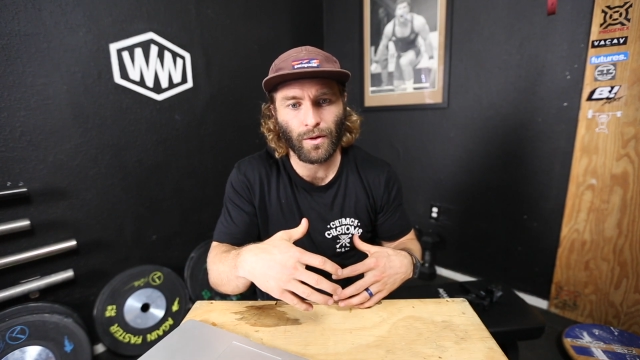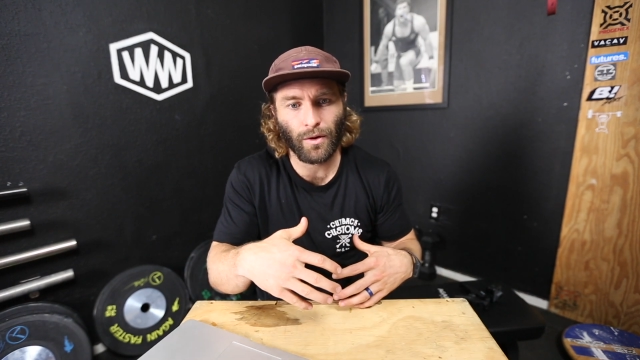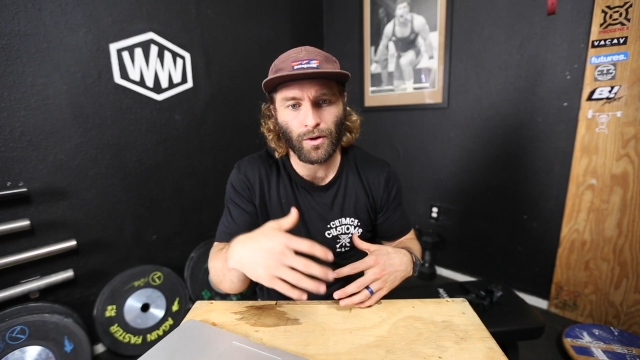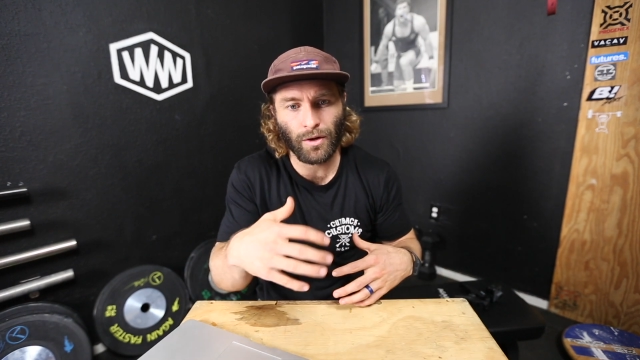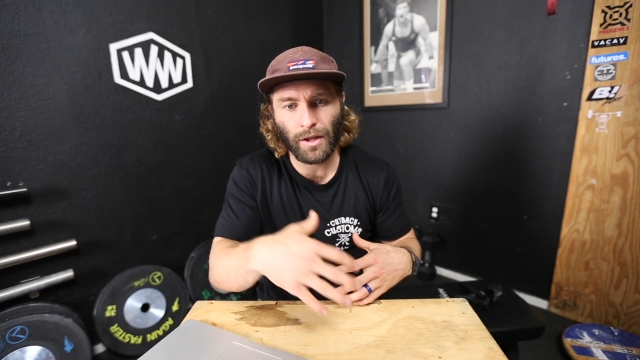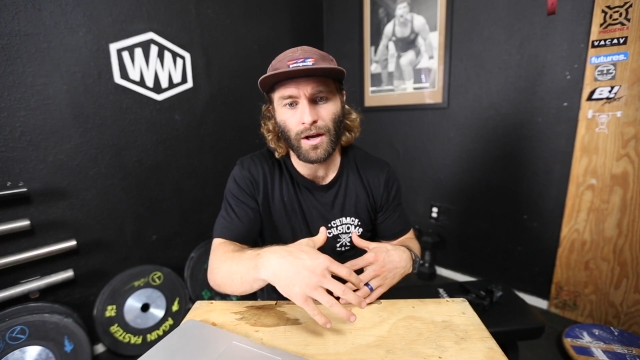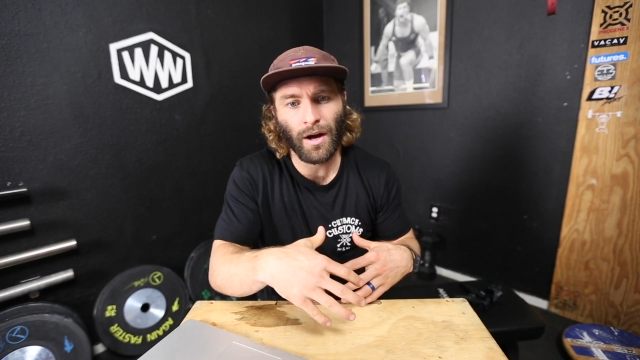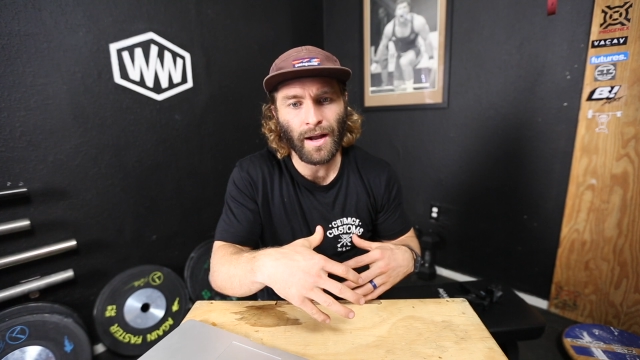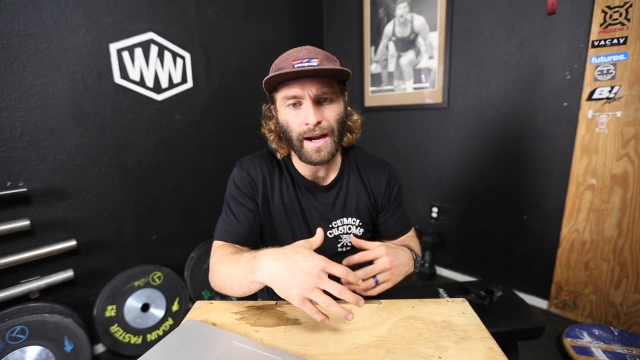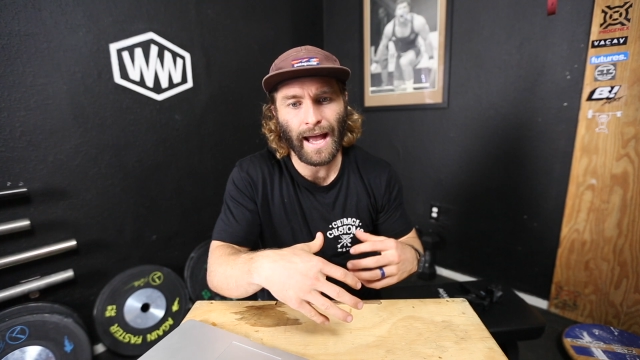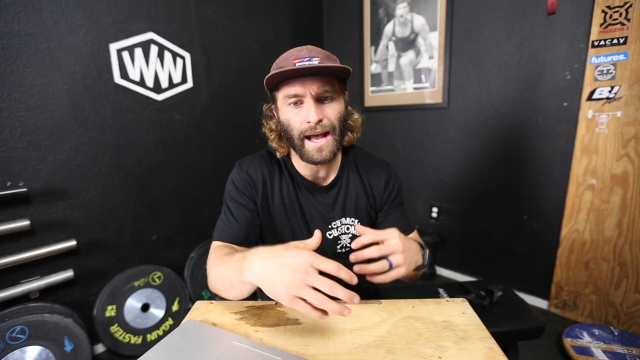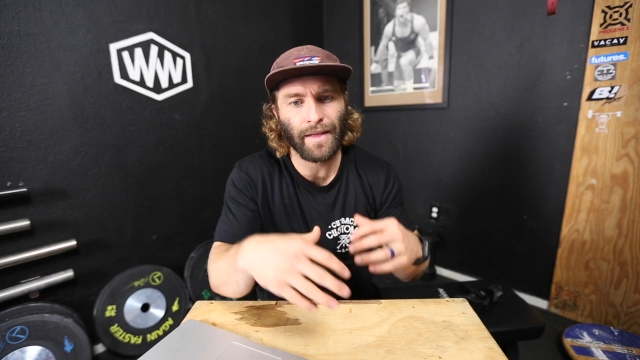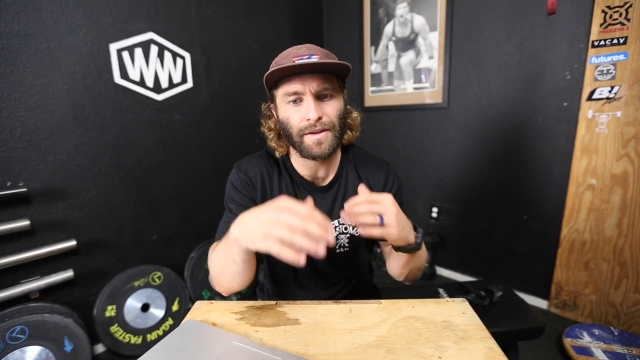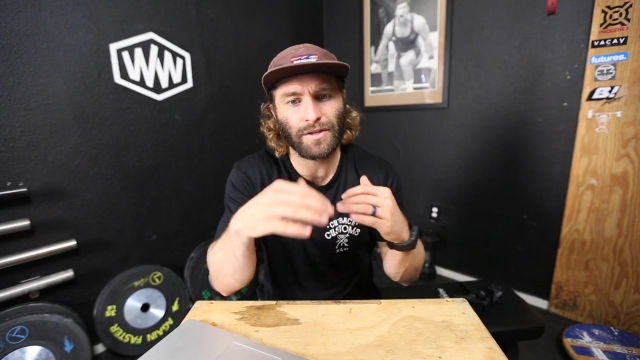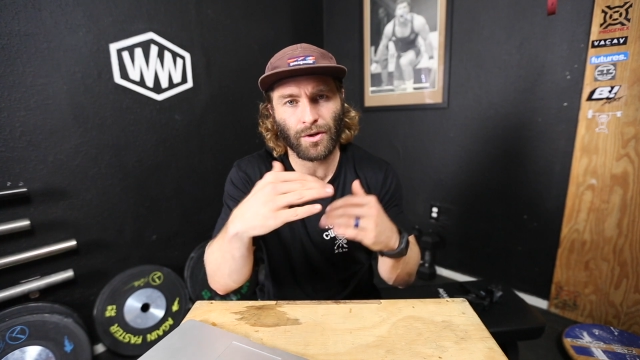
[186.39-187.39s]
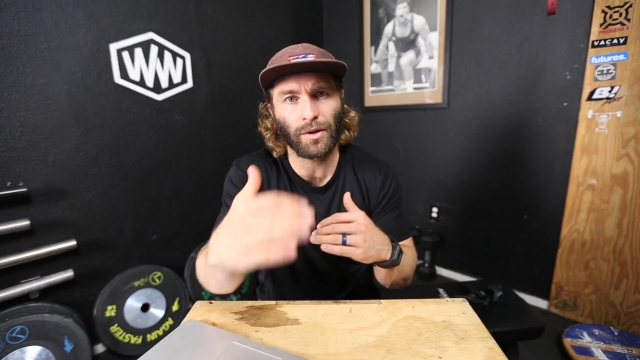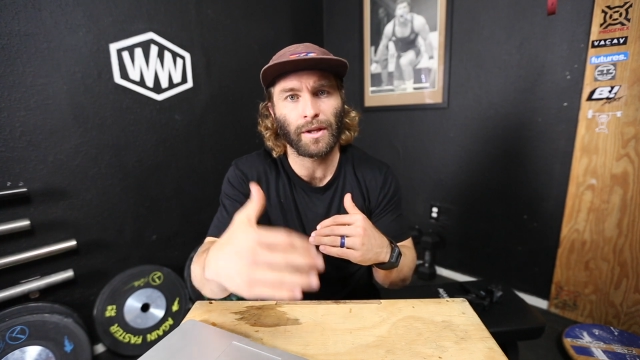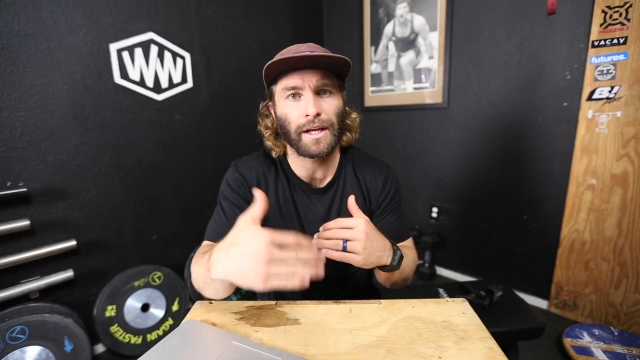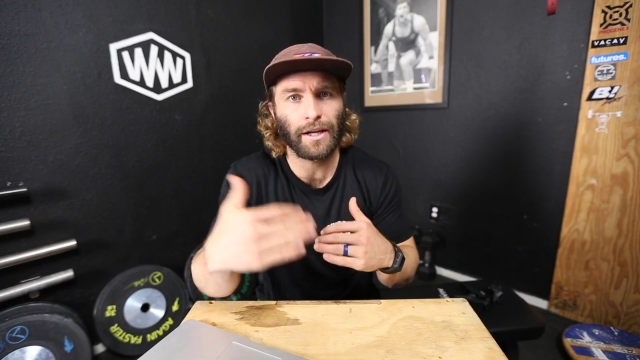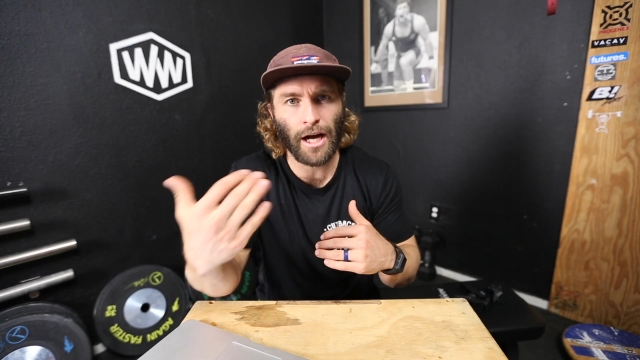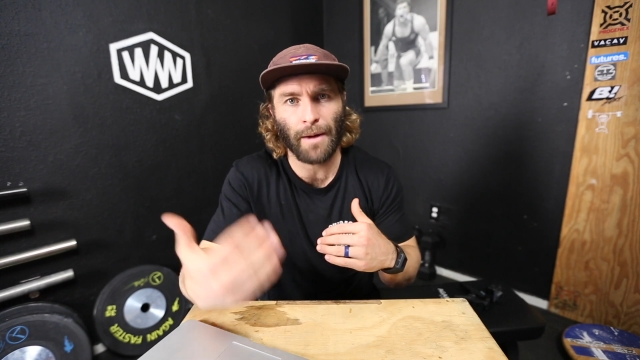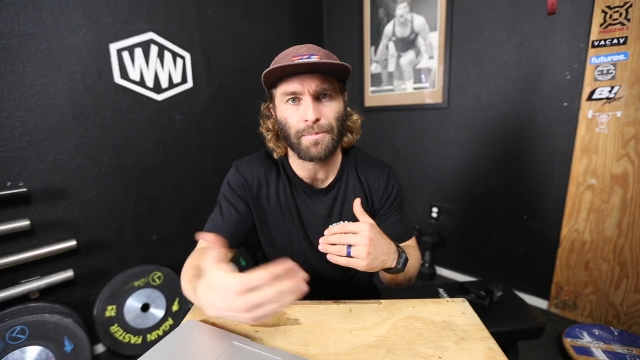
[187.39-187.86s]
early on, it had these
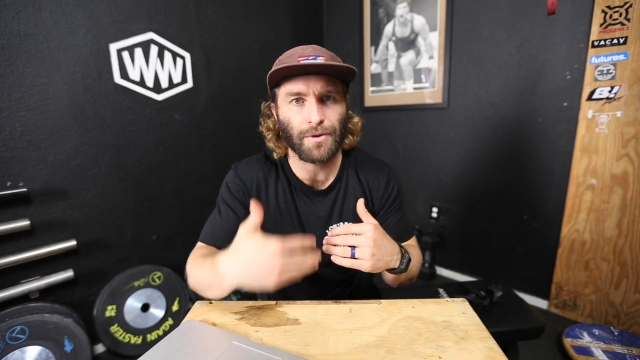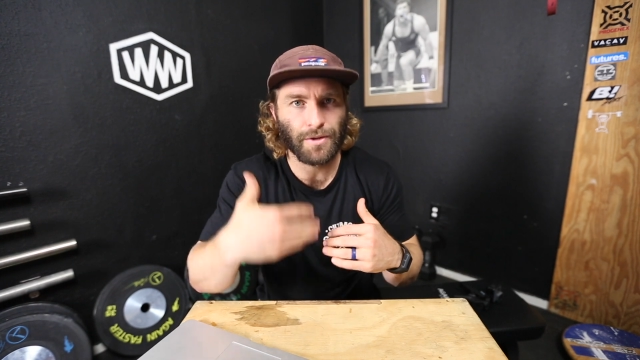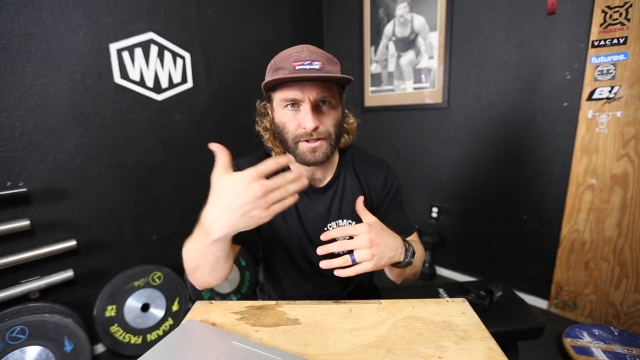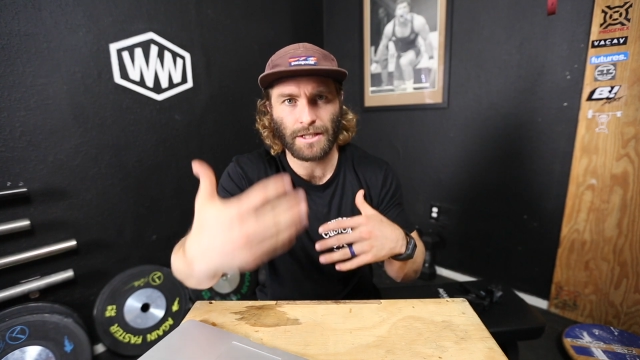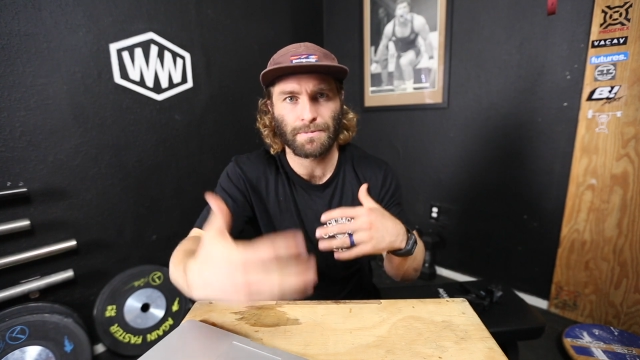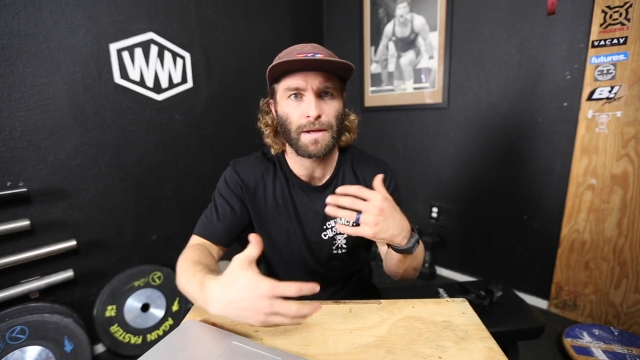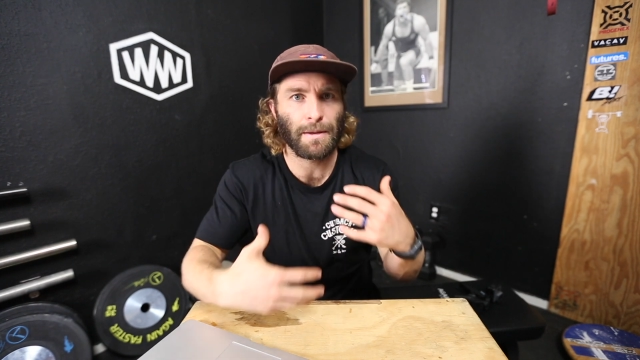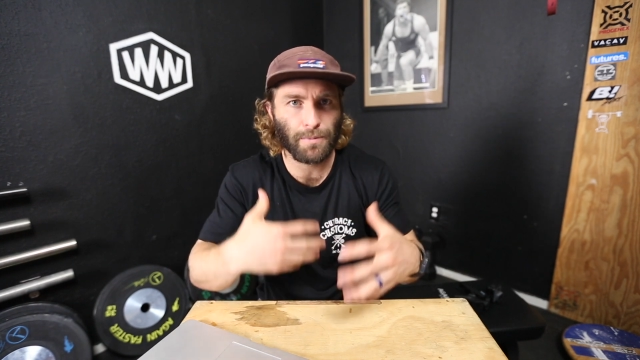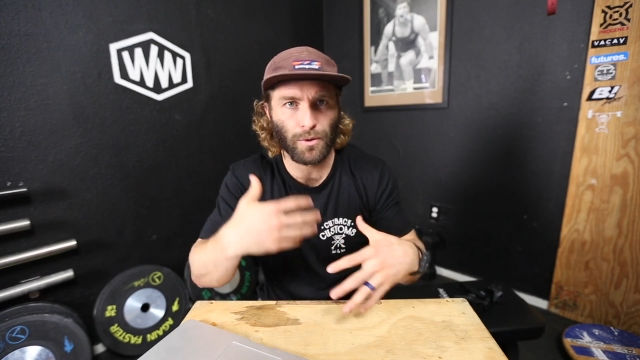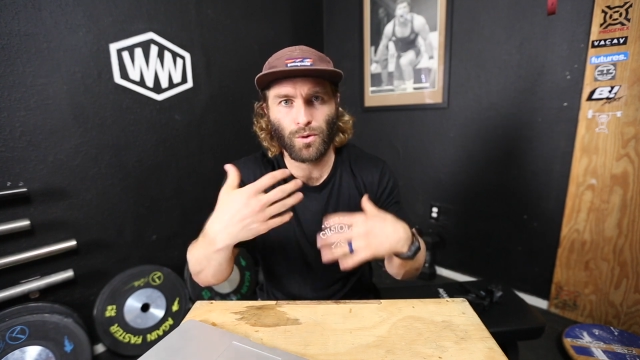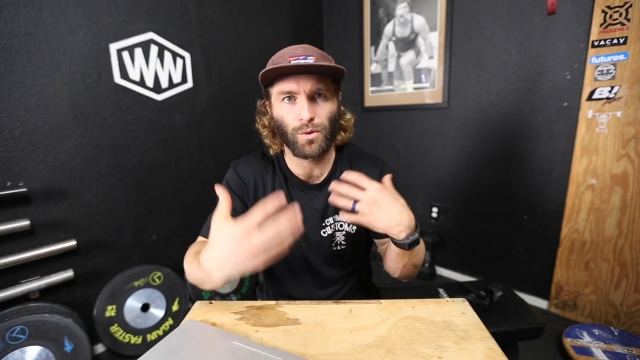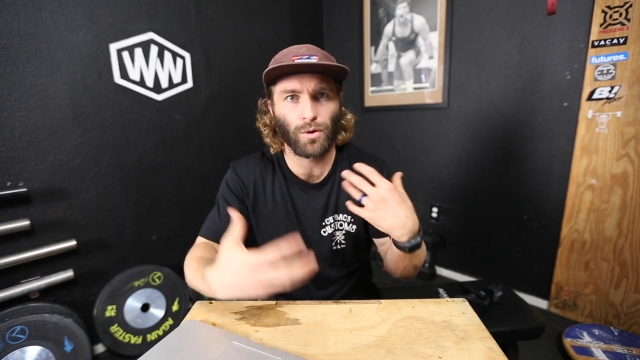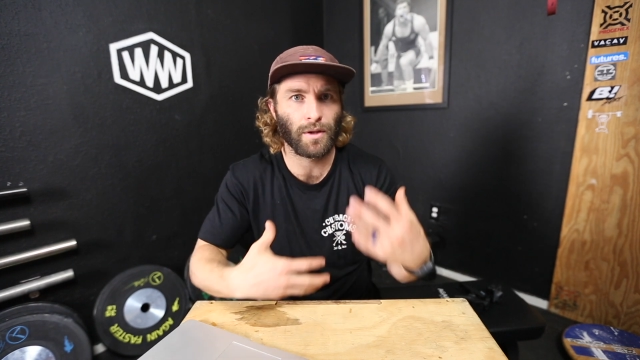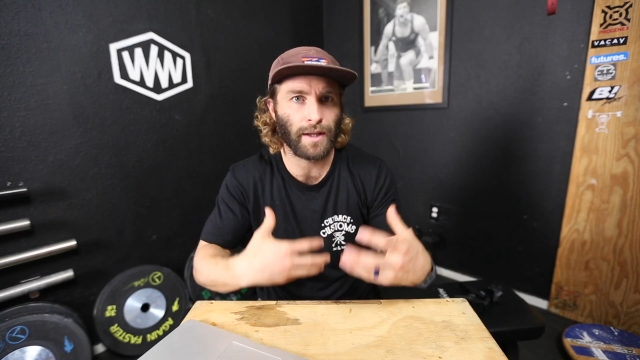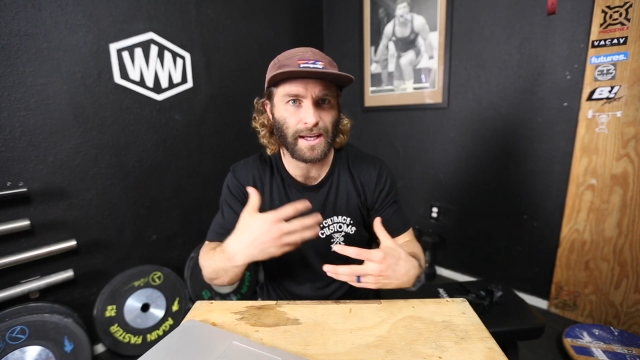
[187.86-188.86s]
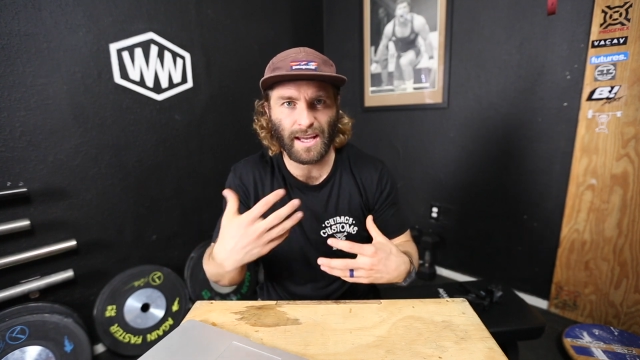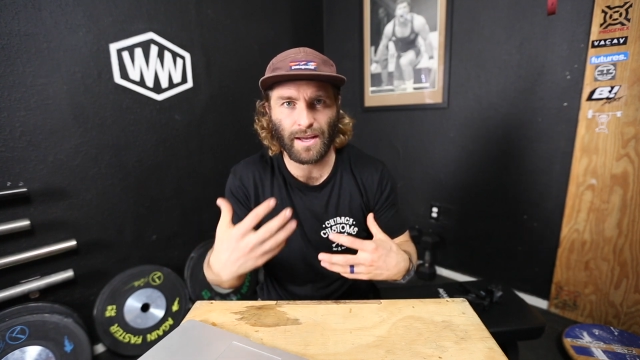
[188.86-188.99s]
early adopters, these people who were like,